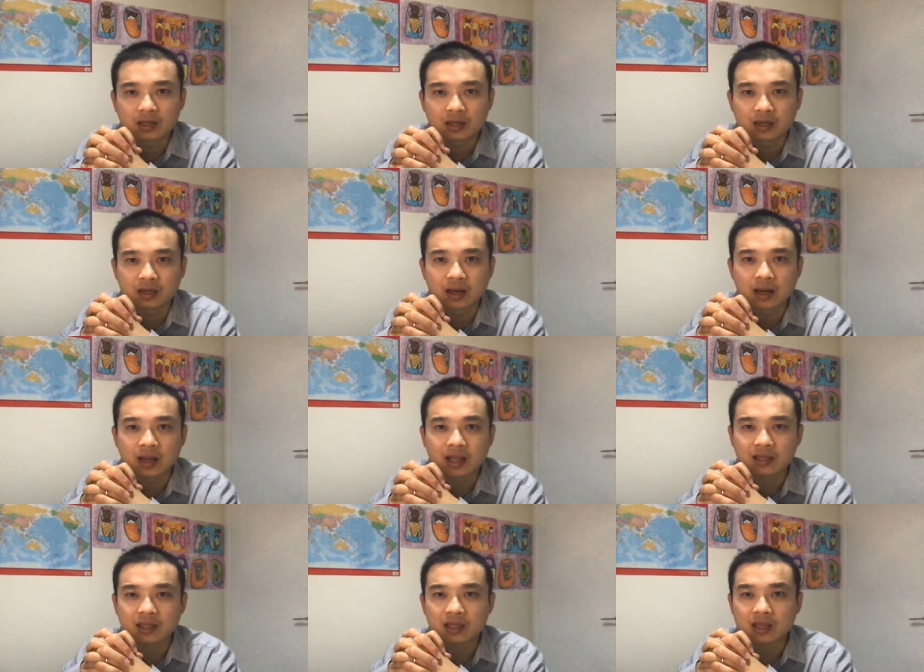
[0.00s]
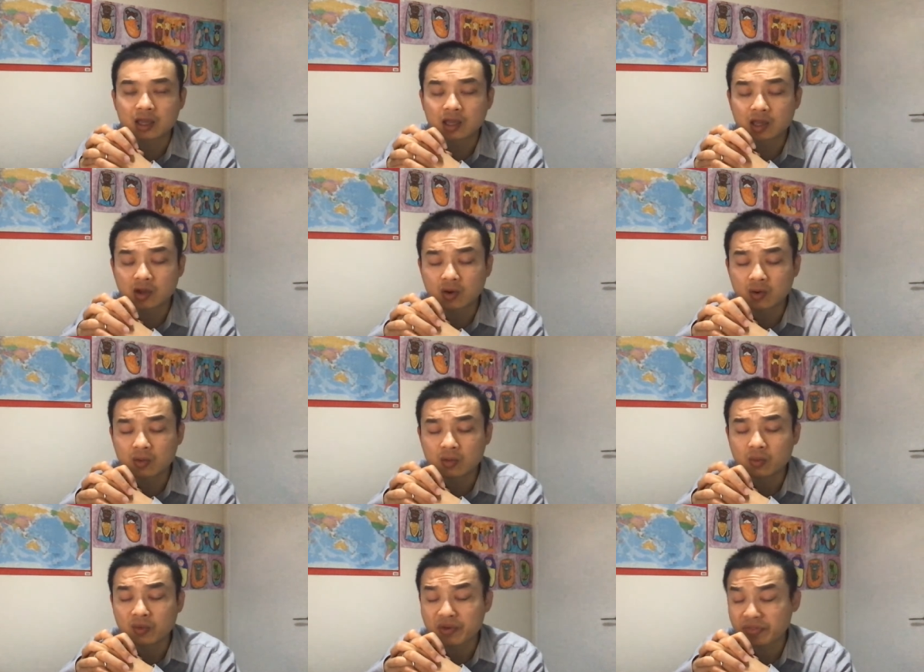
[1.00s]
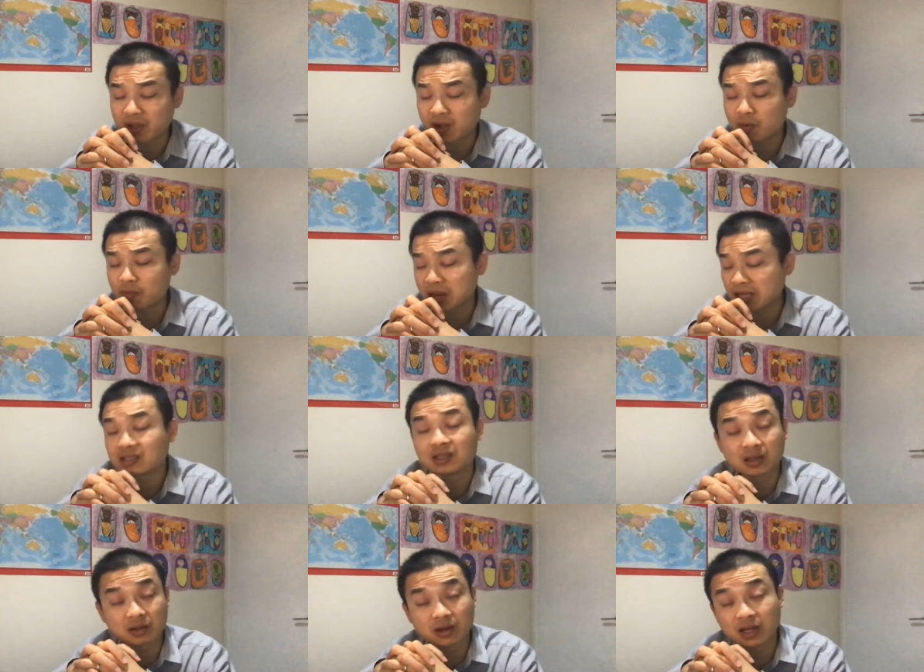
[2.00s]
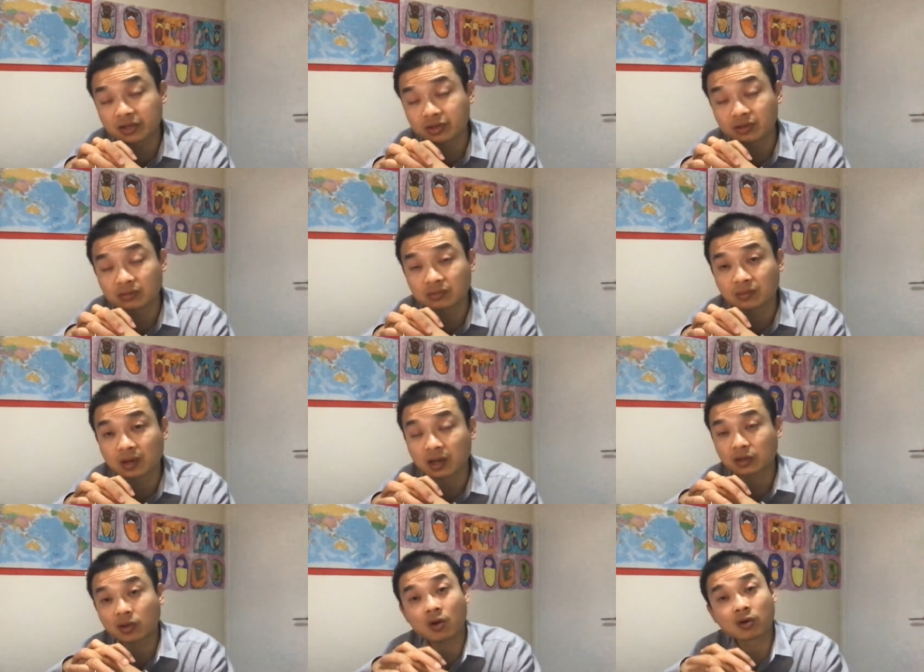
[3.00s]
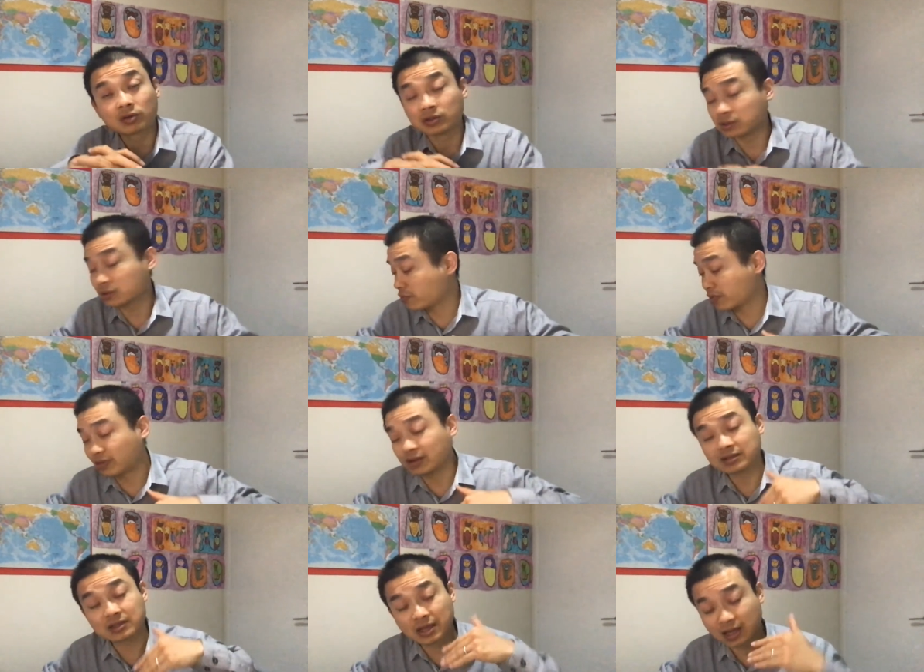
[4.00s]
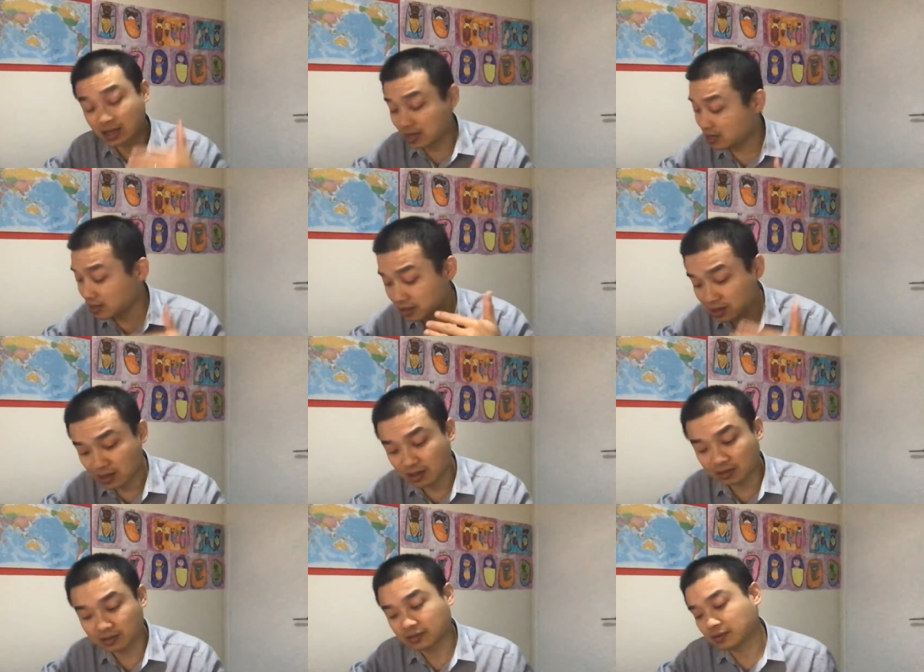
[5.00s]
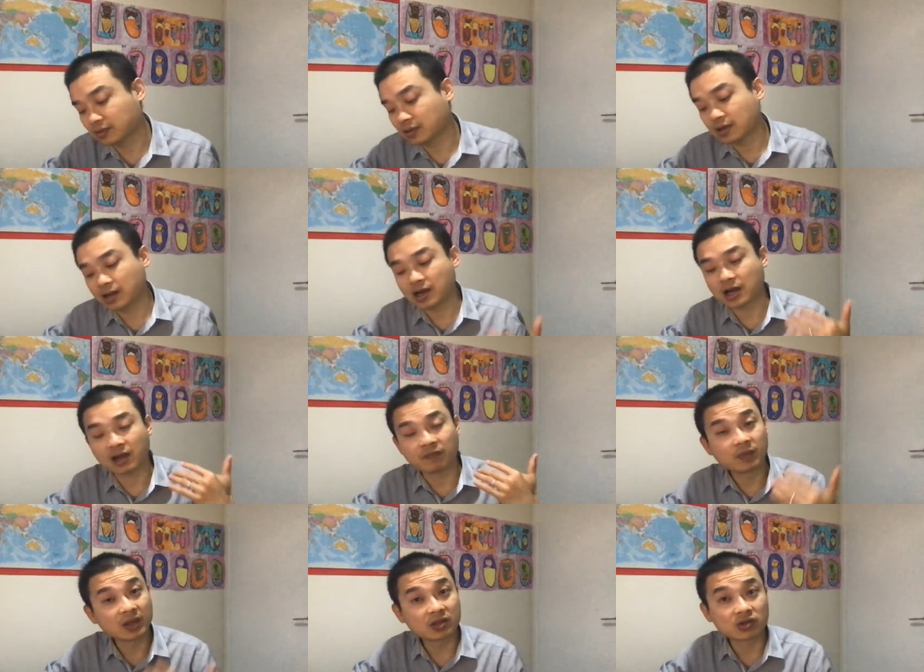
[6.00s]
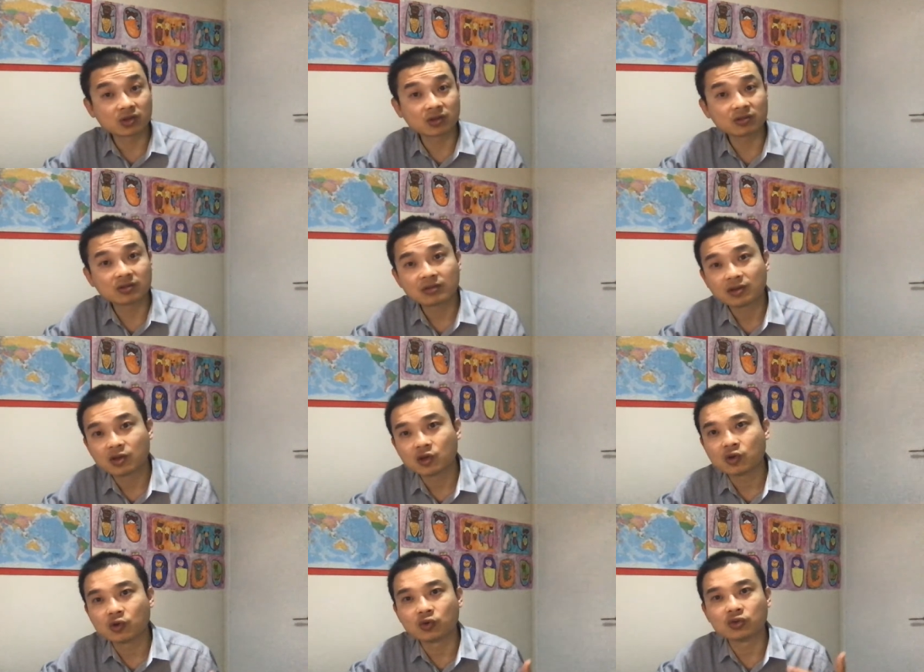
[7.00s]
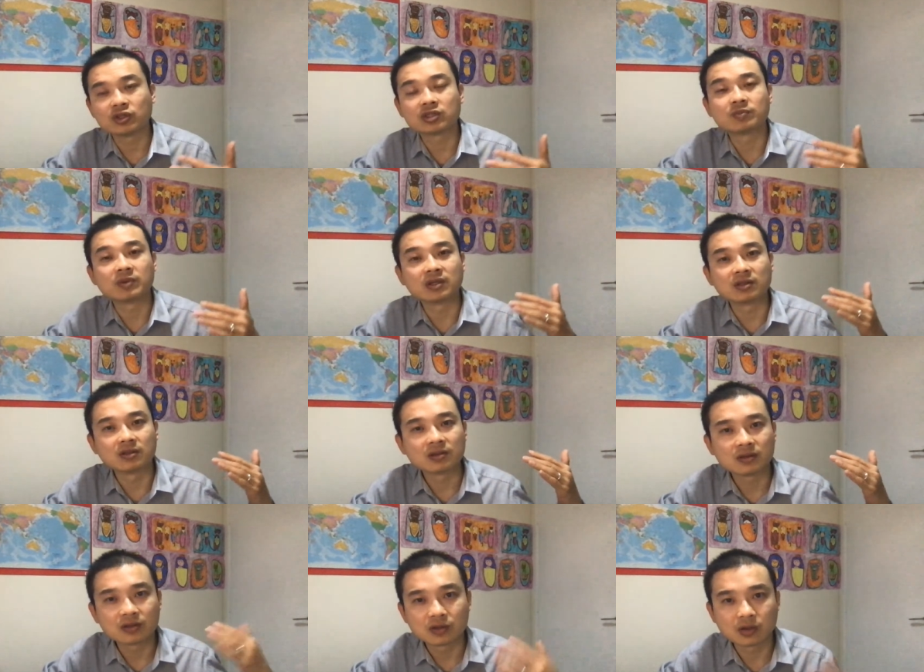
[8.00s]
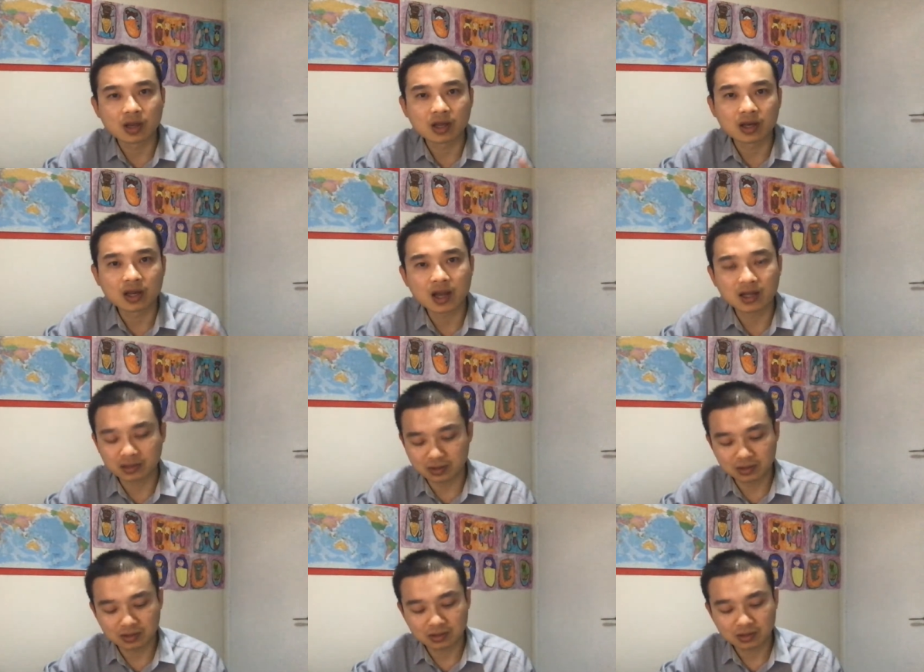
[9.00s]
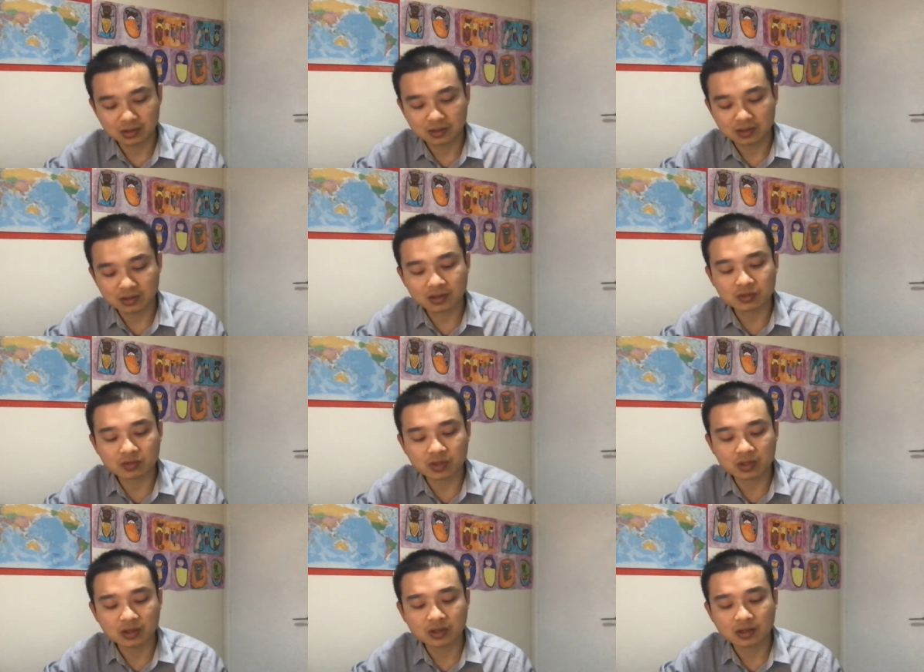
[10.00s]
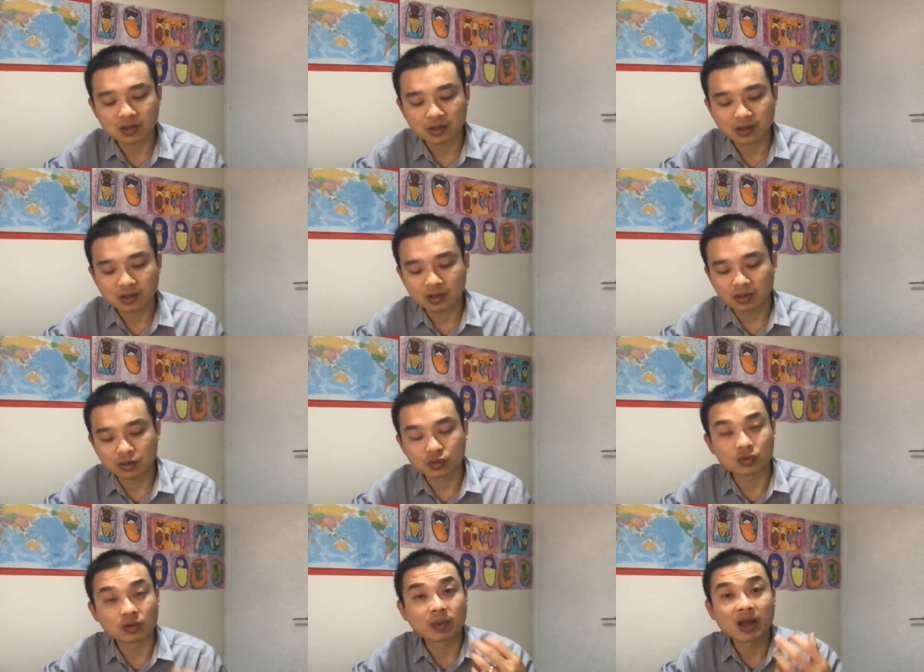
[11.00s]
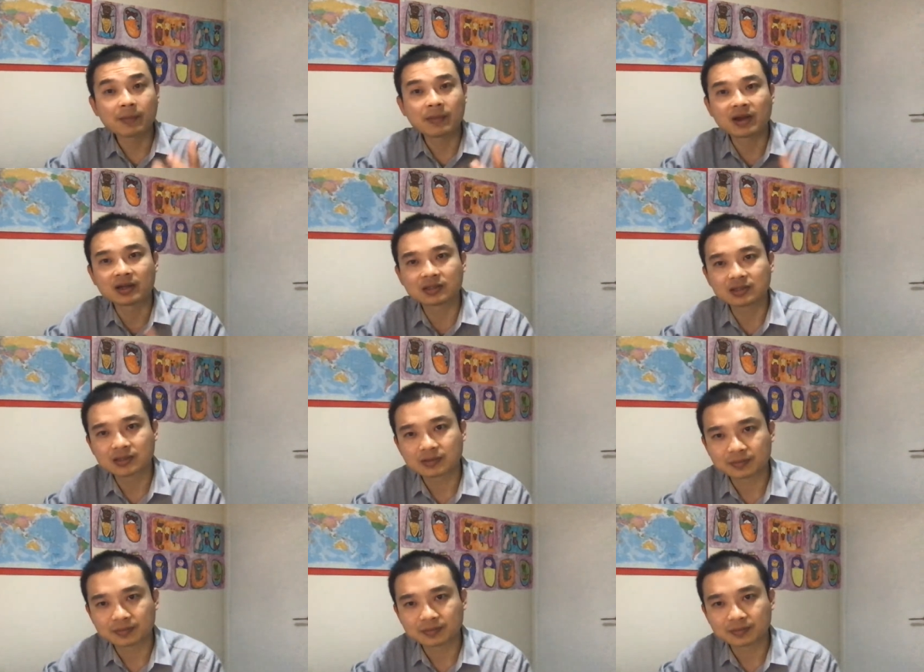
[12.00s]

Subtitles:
Nothing heals without blood circulation. I talk with this again and again. I have patients who just had a heart surgery, do the bypass.